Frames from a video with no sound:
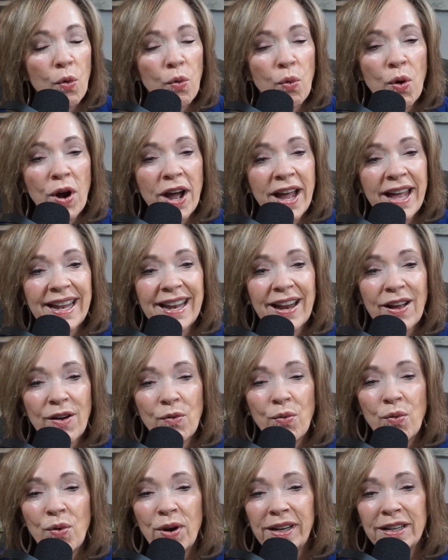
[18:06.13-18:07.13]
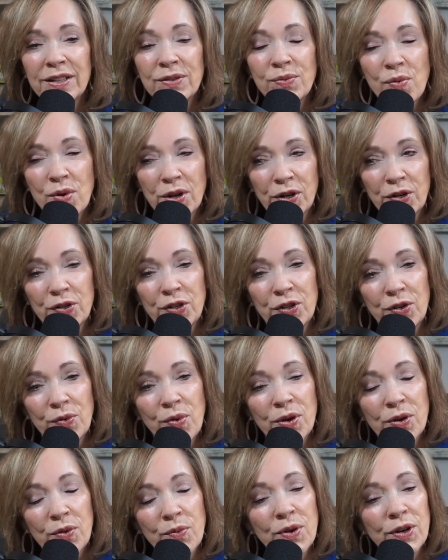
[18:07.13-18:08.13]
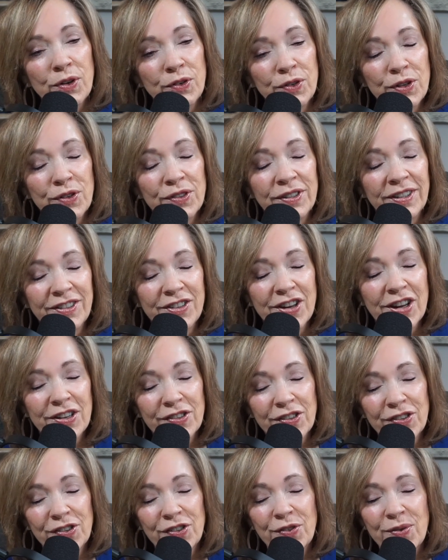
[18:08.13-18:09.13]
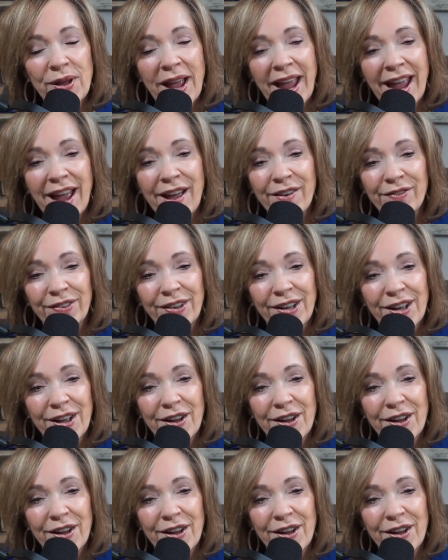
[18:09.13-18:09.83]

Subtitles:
What are one or two suggestions you have